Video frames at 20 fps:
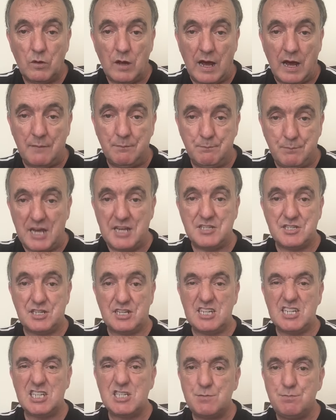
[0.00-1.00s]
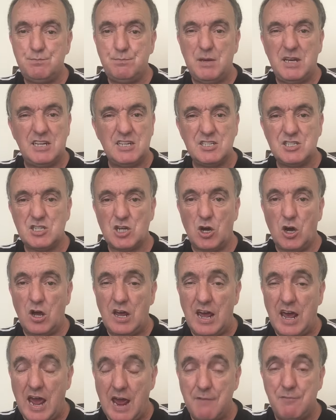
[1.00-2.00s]
and basically speaking to
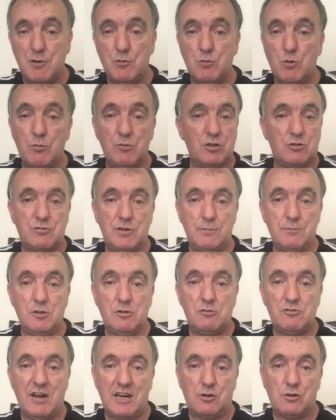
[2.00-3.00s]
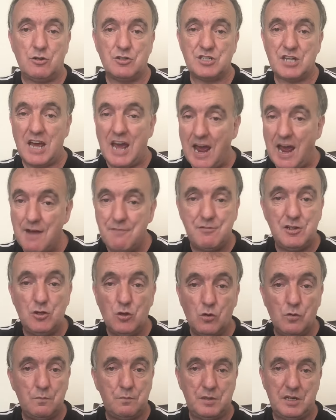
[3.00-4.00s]
everyone with a criminal record, every
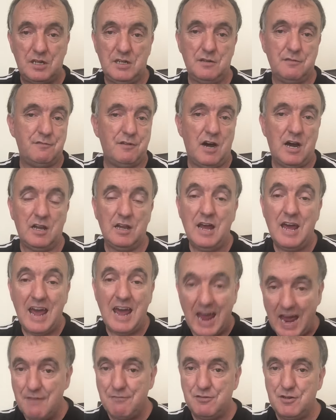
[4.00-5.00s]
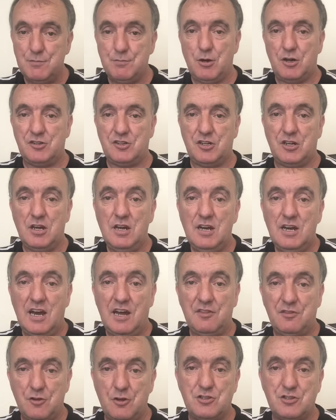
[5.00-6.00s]
known paedophile, everybody.
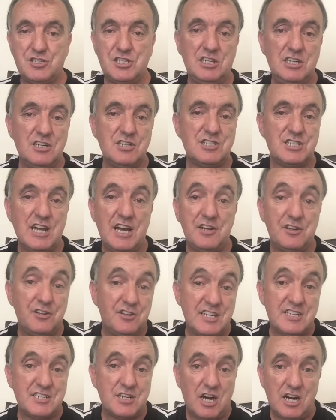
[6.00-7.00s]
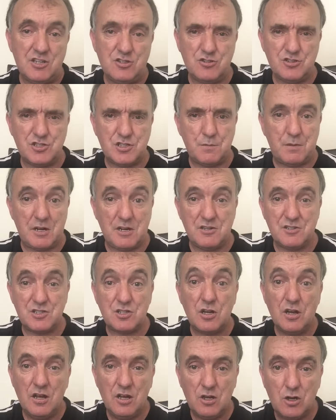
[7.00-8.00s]
And 13 years later, this guy just appears
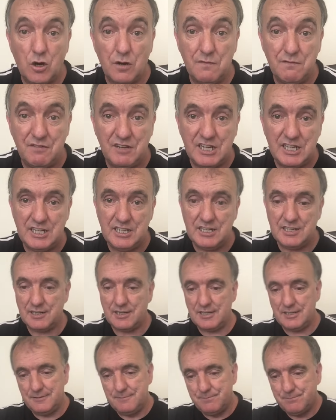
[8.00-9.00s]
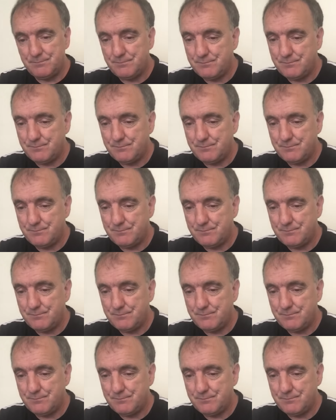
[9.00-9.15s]
conveniently.